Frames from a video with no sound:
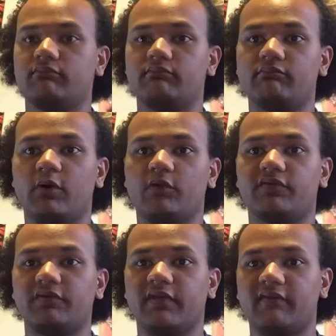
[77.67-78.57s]

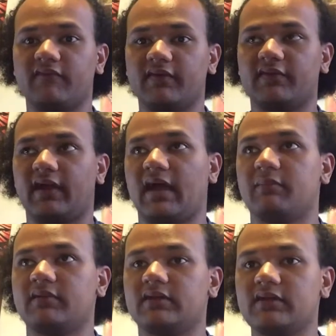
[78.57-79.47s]
most of the events that
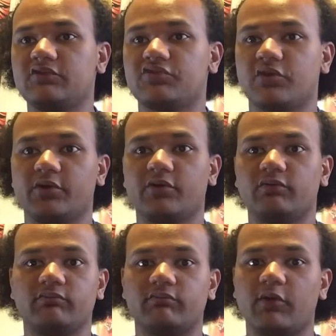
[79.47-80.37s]
happen in each show,
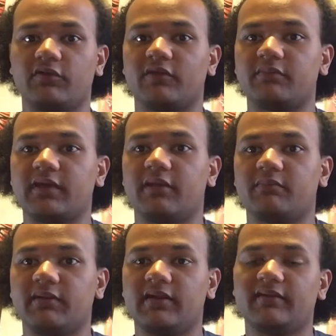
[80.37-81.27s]
most of them take
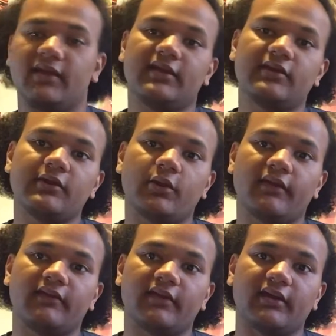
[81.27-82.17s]
place in New
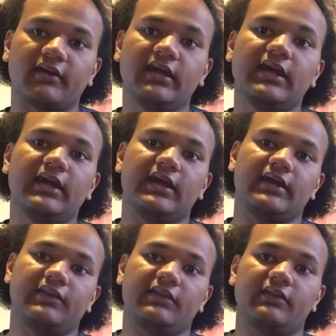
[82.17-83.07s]
York City
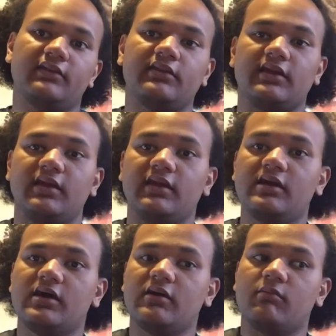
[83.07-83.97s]
in the
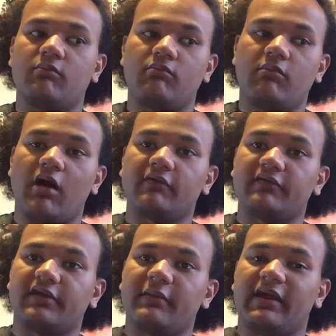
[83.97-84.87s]
Marvel
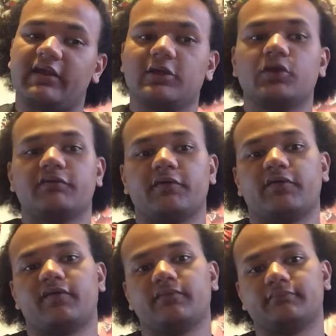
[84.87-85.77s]
Cinematic
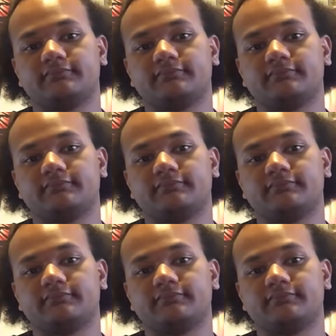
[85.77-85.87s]
Universe.